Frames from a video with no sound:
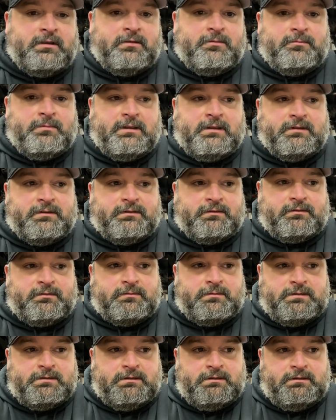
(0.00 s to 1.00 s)
because
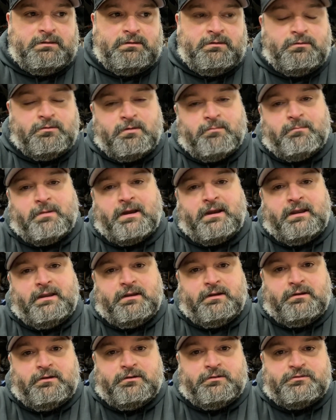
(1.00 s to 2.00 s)
you can buy
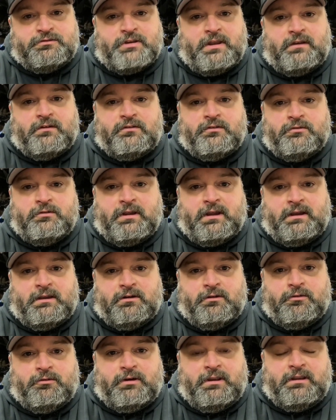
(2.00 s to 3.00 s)
a good Gen 2
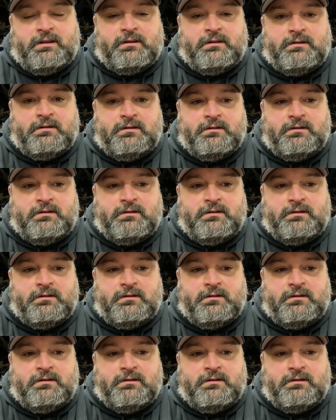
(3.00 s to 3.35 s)
Coyote